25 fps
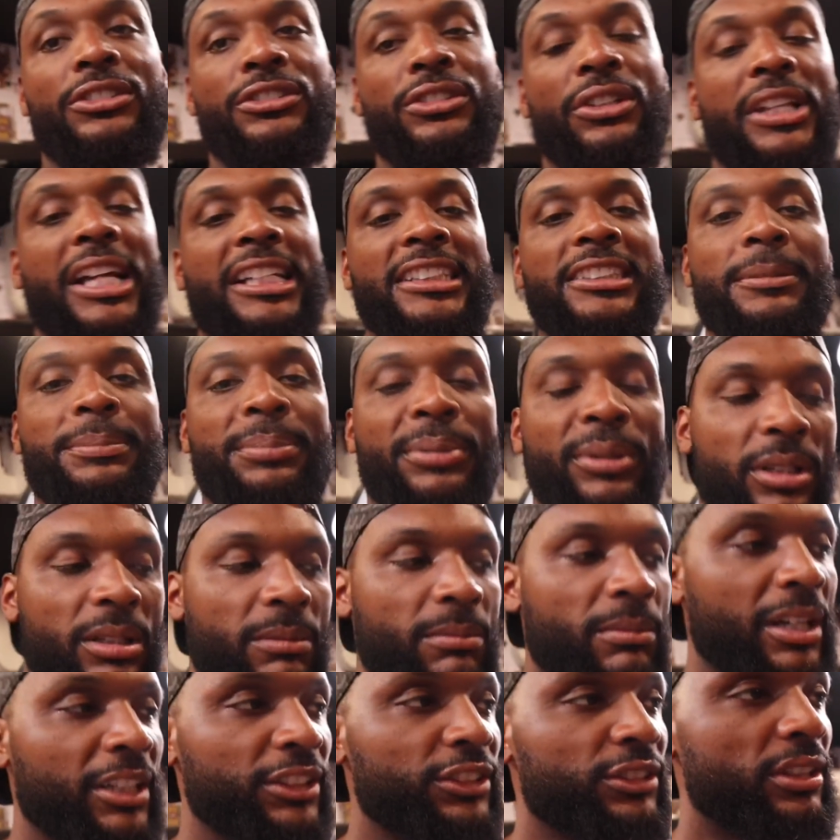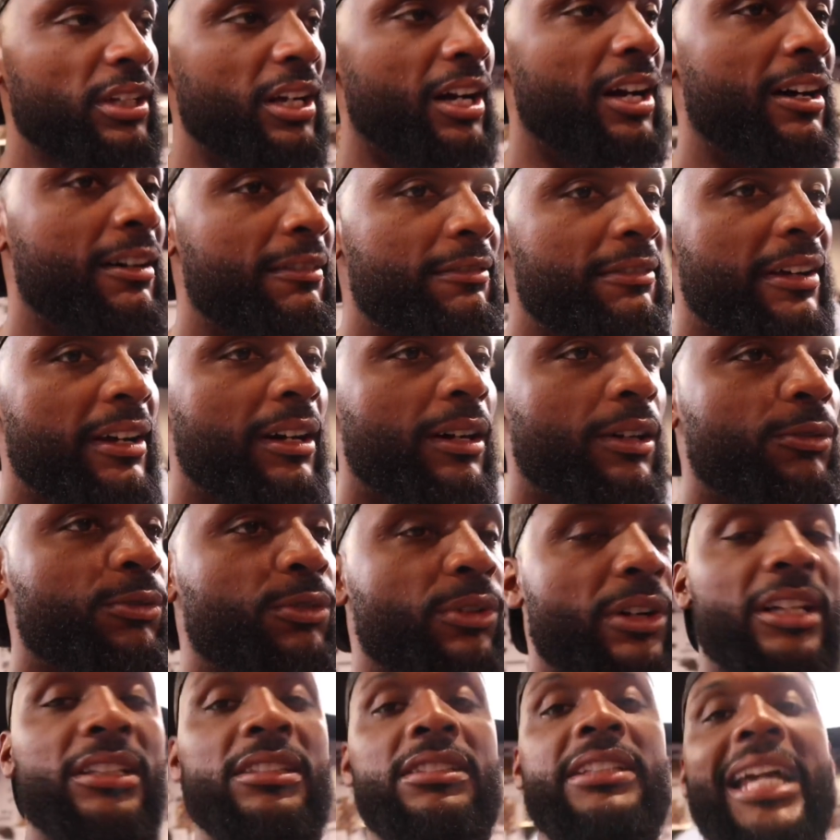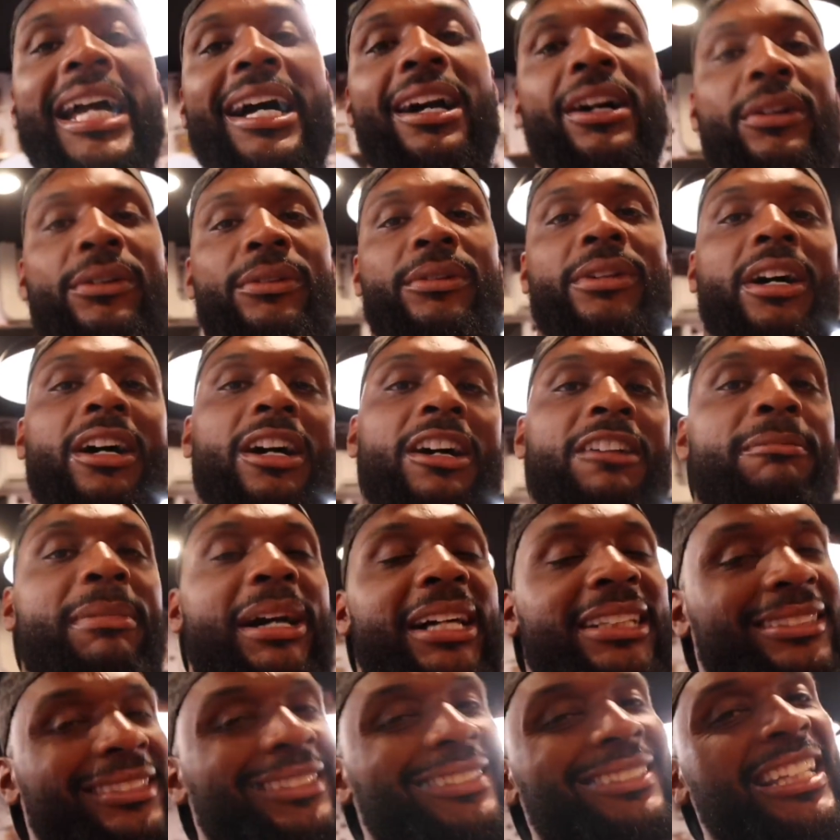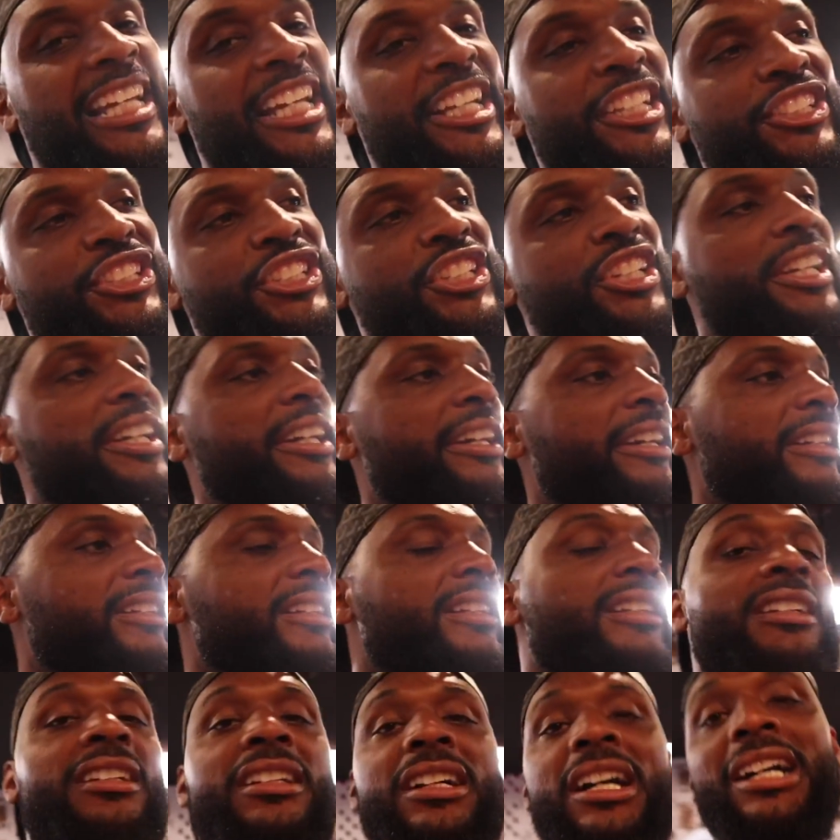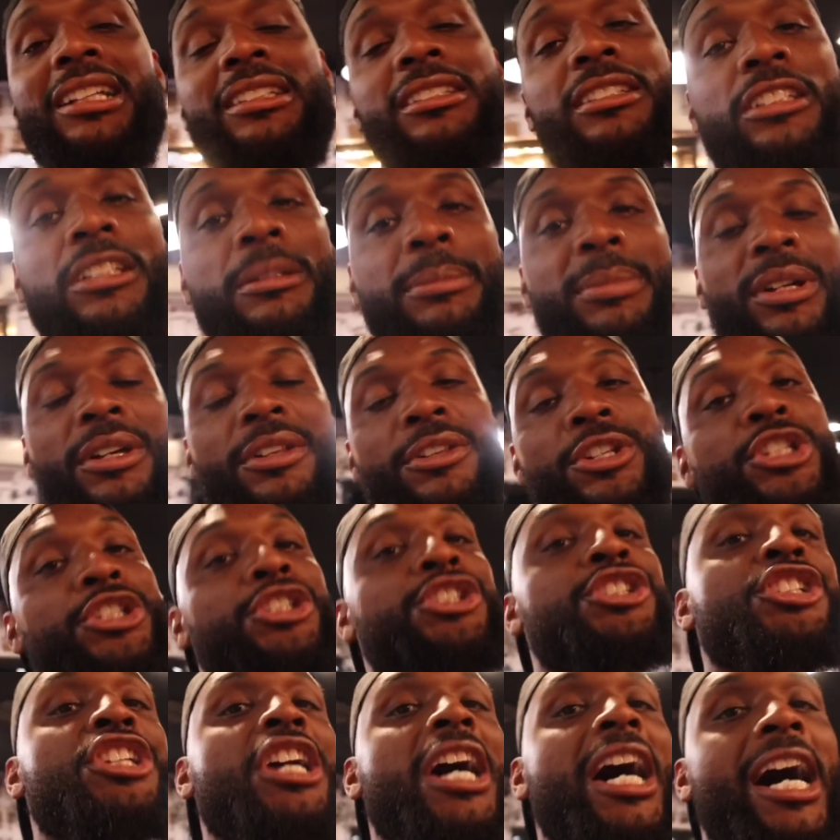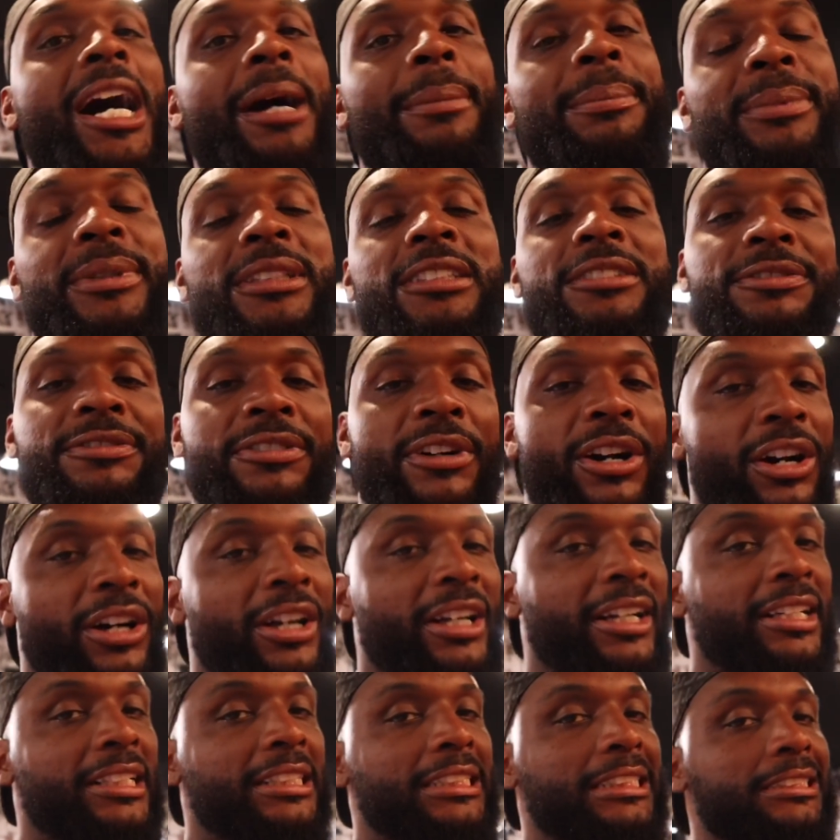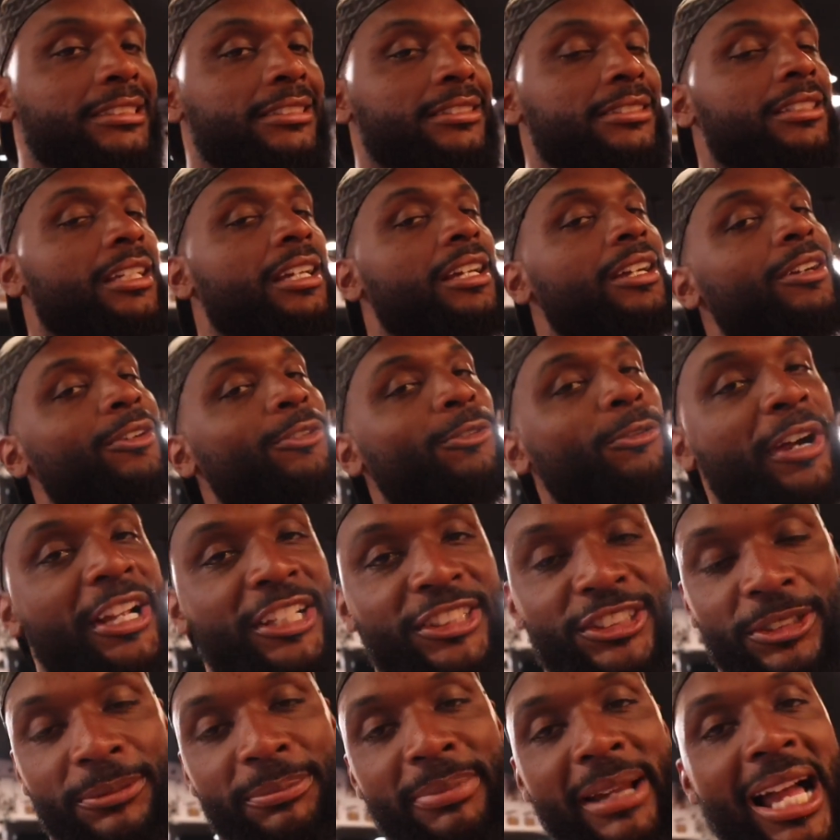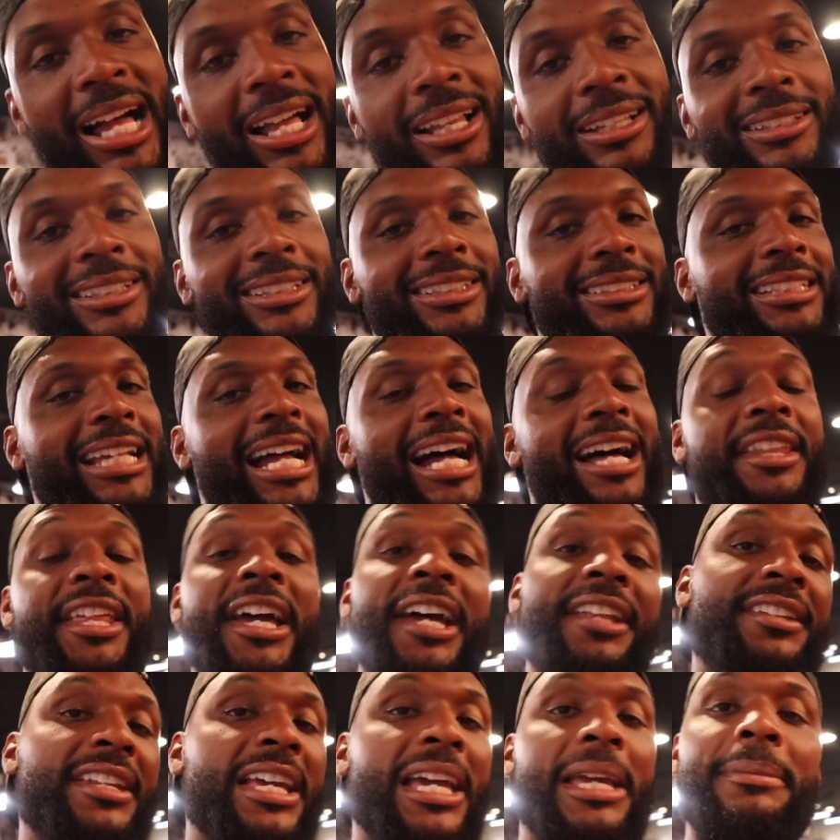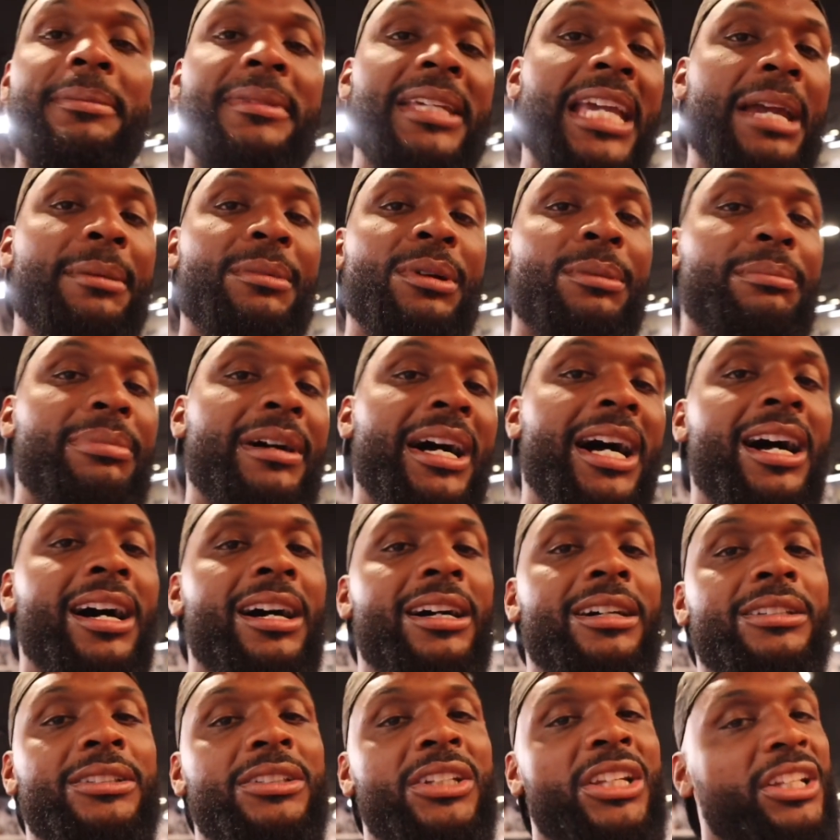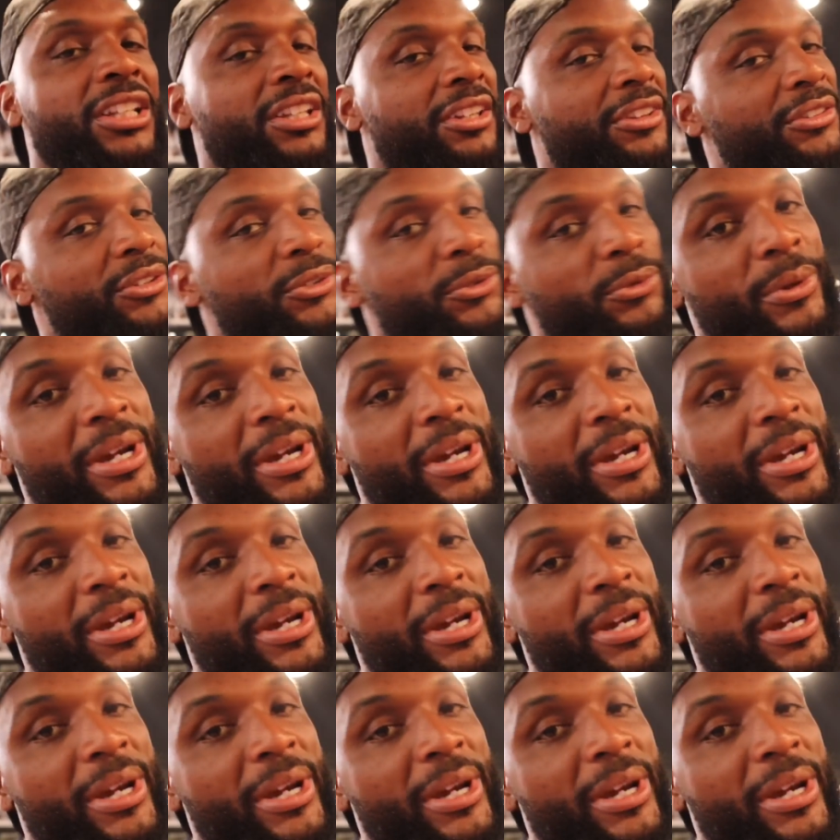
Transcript: So that's a pretty much of a rundown of my station, a little bit of the shop as far as Razor Palace, how that name came about, the